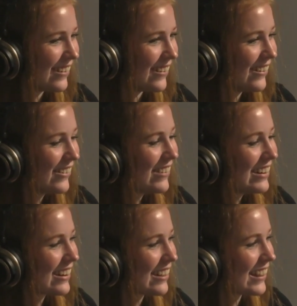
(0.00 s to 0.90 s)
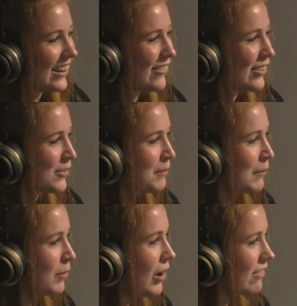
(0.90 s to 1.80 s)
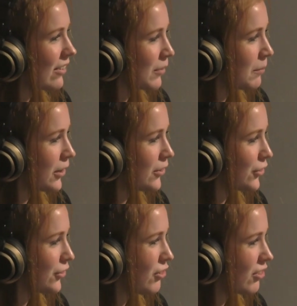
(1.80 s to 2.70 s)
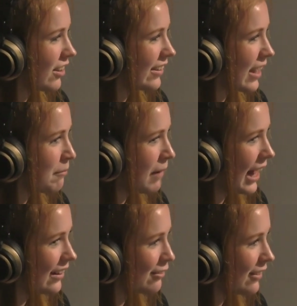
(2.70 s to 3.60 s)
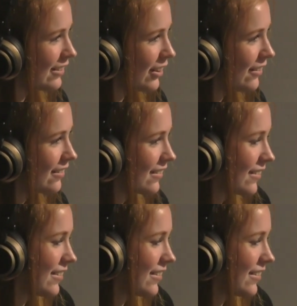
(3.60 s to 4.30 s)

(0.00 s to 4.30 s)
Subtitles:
The only one I could think of is my mom because I'm pretty sure she's gonna get mad if I don't. So.